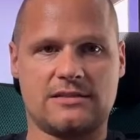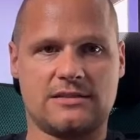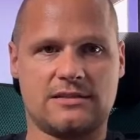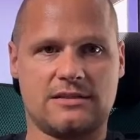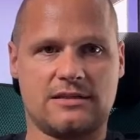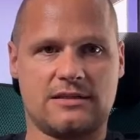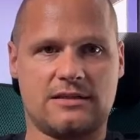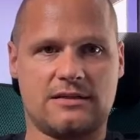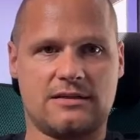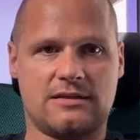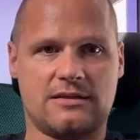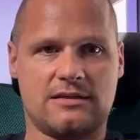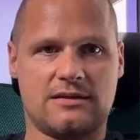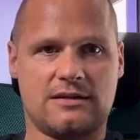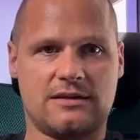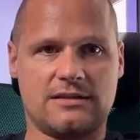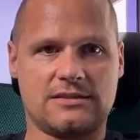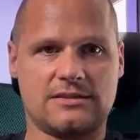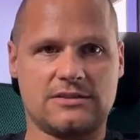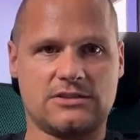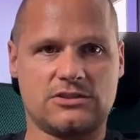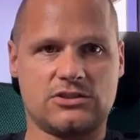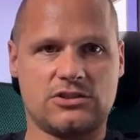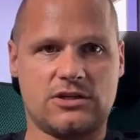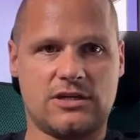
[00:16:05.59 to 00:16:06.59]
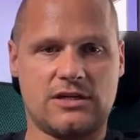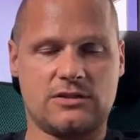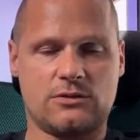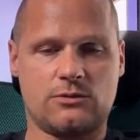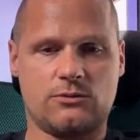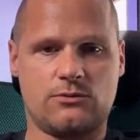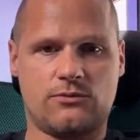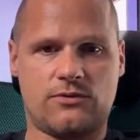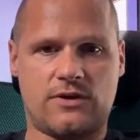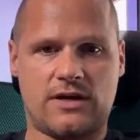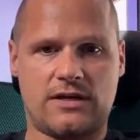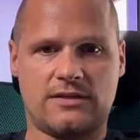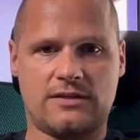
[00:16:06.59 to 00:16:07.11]
Let's try to
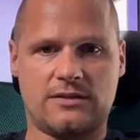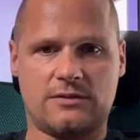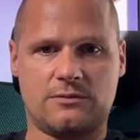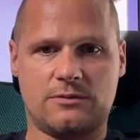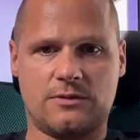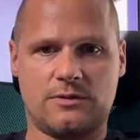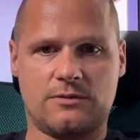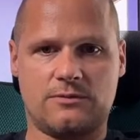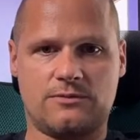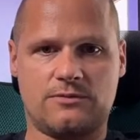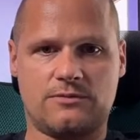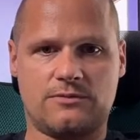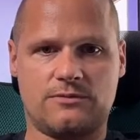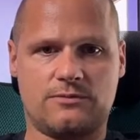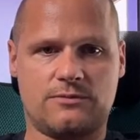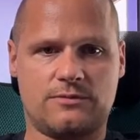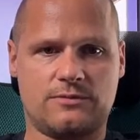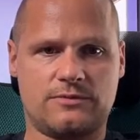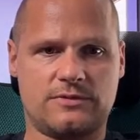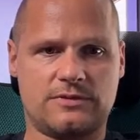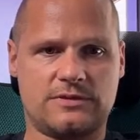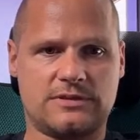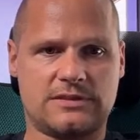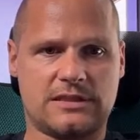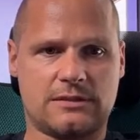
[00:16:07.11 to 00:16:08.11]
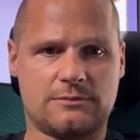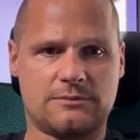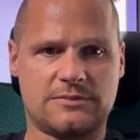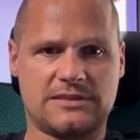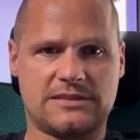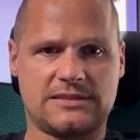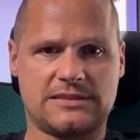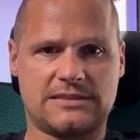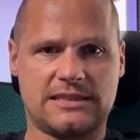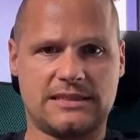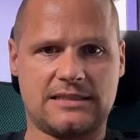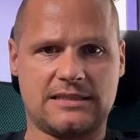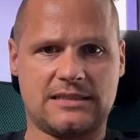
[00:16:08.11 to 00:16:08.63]
find it if some
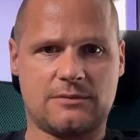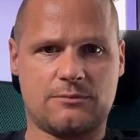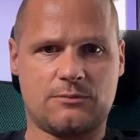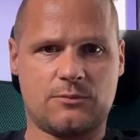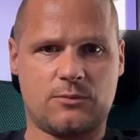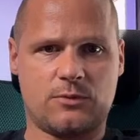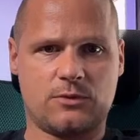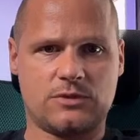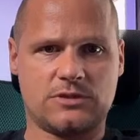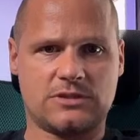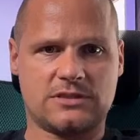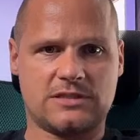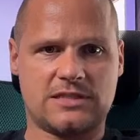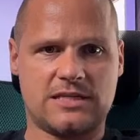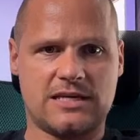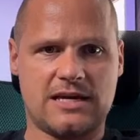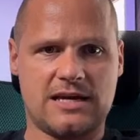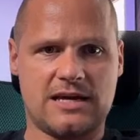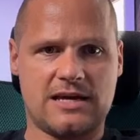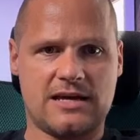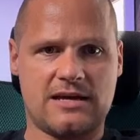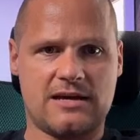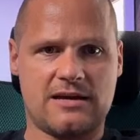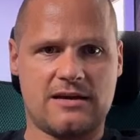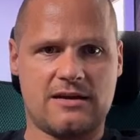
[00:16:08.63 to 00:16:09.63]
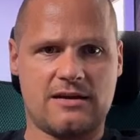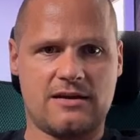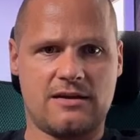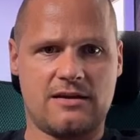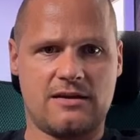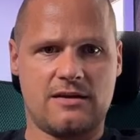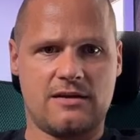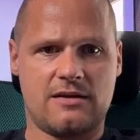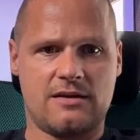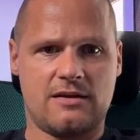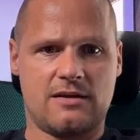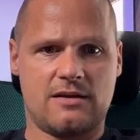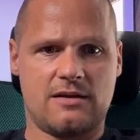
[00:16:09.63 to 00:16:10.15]
setup was there.
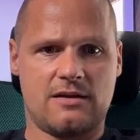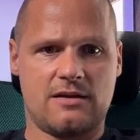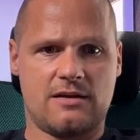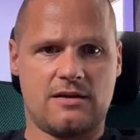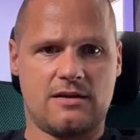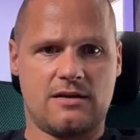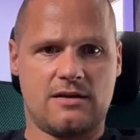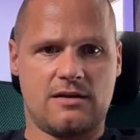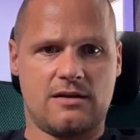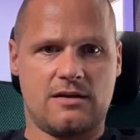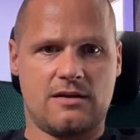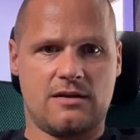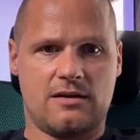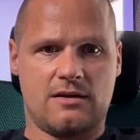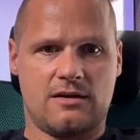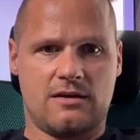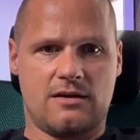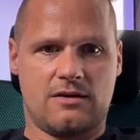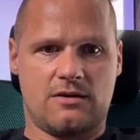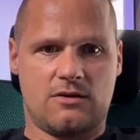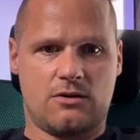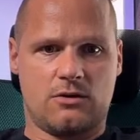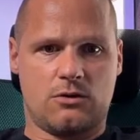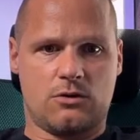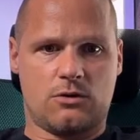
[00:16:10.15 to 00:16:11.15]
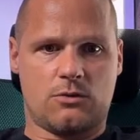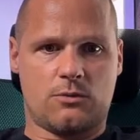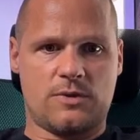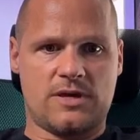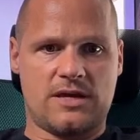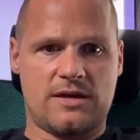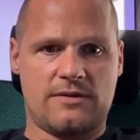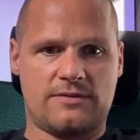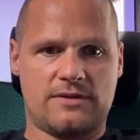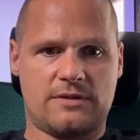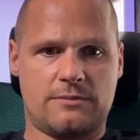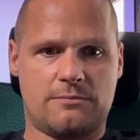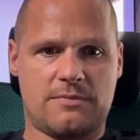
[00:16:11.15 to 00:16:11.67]
Look, we
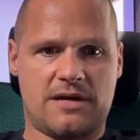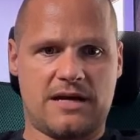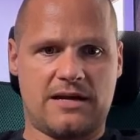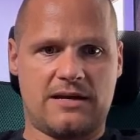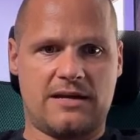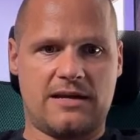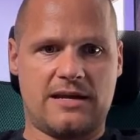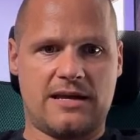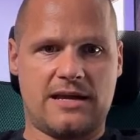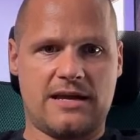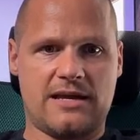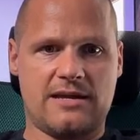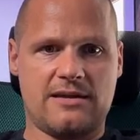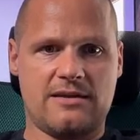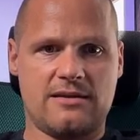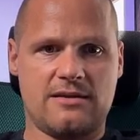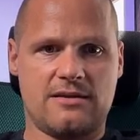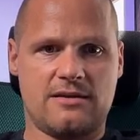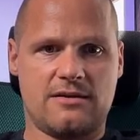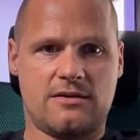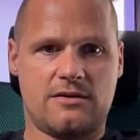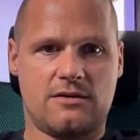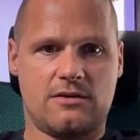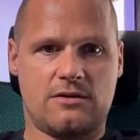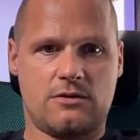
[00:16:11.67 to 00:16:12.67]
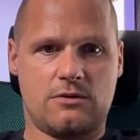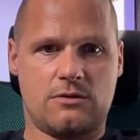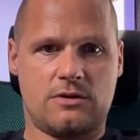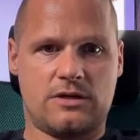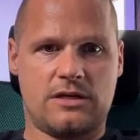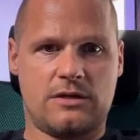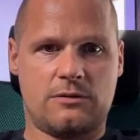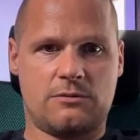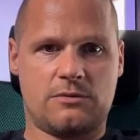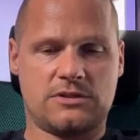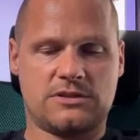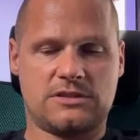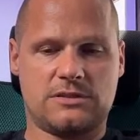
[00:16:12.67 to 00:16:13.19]
have the Monday. Look,
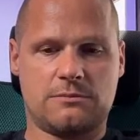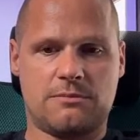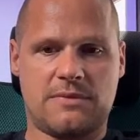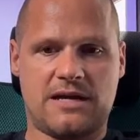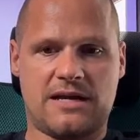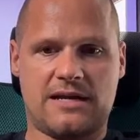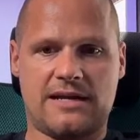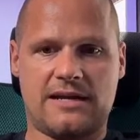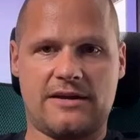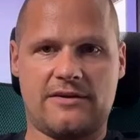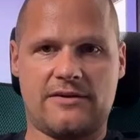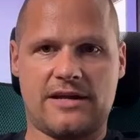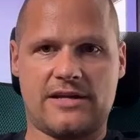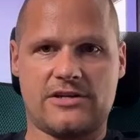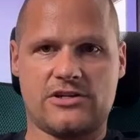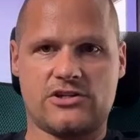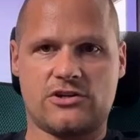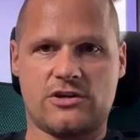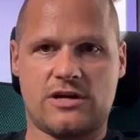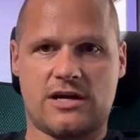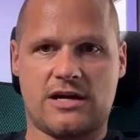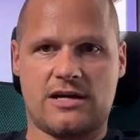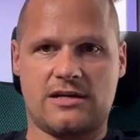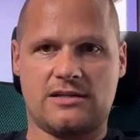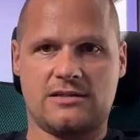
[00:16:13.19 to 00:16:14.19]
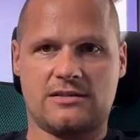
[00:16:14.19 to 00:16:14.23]
here was the Monday range, right?